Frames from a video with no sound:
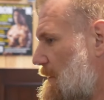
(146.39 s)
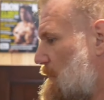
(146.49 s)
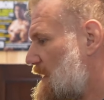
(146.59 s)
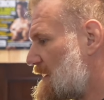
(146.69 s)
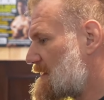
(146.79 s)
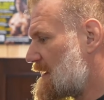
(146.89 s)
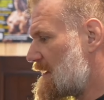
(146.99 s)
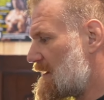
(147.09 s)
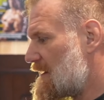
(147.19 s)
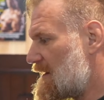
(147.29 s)
But
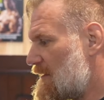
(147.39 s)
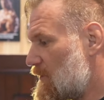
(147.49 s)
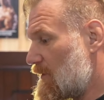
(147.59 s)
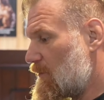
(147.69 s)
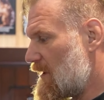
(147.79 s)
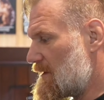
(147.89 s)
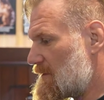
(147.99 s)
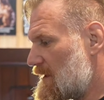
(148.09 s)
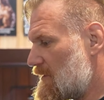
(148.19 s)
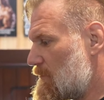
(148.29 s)

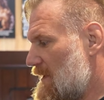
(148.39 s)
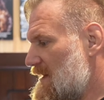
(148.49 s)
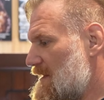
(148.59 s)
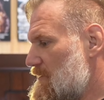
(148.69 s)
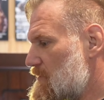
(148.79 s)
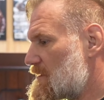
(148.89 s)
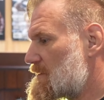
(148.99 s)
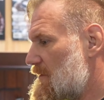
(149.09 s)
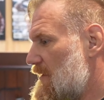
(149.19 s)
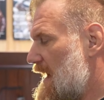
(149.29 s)
money is
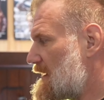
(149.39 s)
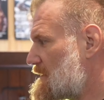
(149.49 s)
just that.